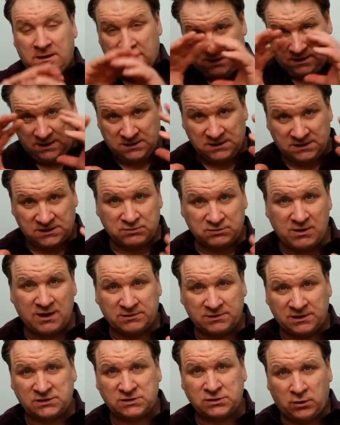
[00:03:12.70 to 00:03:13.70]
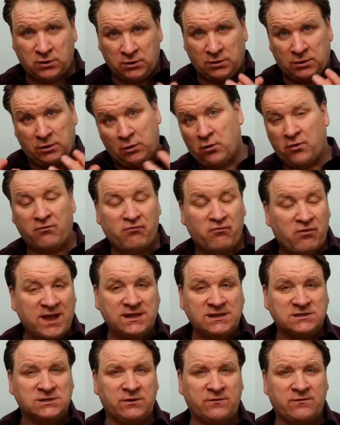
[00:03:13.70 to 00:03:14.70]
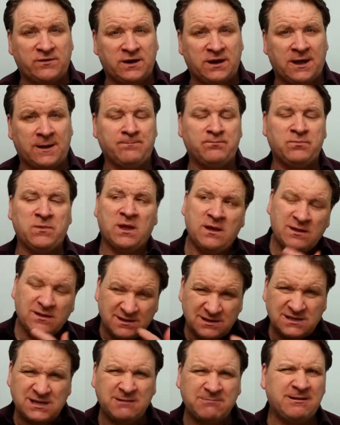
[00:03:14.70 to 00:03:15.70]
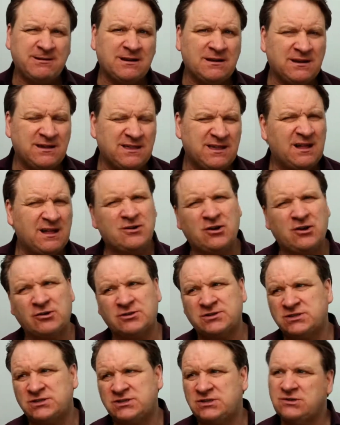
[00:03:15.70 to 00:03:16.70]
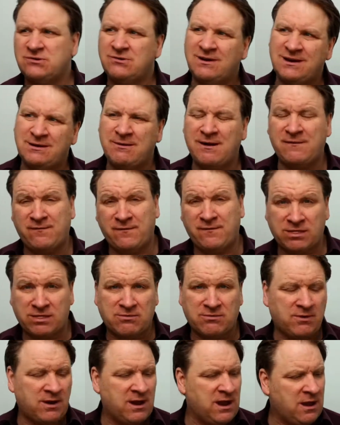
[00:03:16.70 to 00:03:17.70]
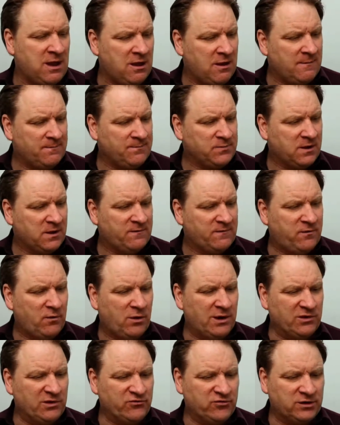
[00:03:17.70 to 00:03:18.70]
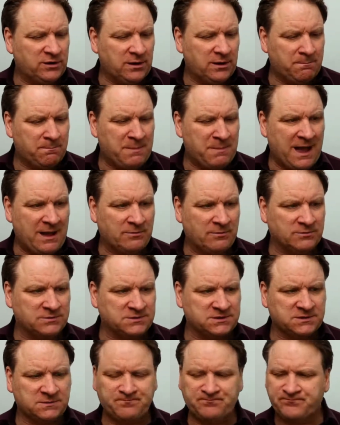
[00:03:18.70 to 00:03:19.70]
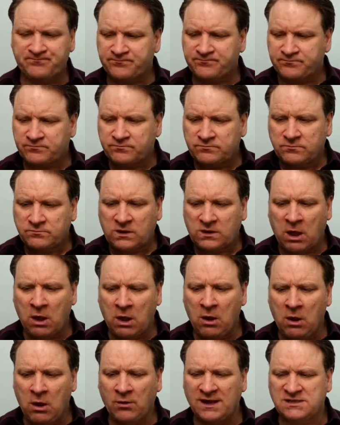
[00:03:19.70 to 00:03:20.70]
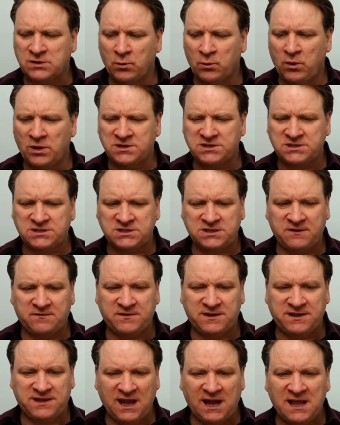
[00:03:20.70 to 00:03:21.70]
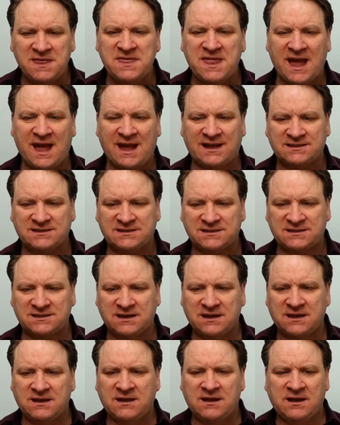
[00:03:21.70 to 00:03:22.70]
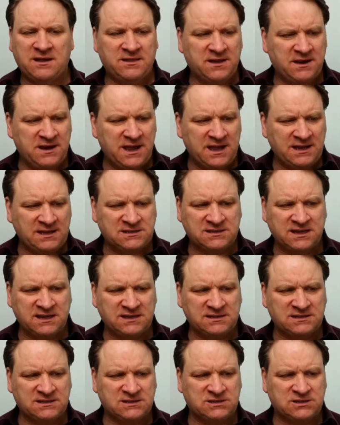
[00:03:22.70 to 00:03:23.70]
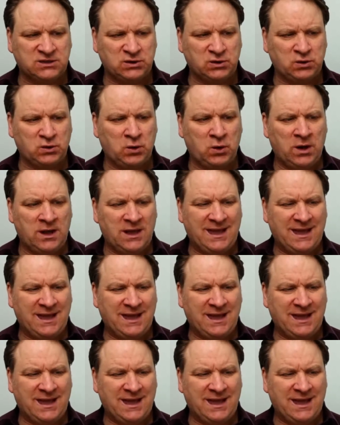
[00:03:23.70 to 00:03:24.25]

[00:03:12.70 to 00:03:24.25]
in the surrounding soil or it rains overnight. Typically, they'll cost you anywhere from three, four hundred pounds. Okay, so once you've done that, the next thing to do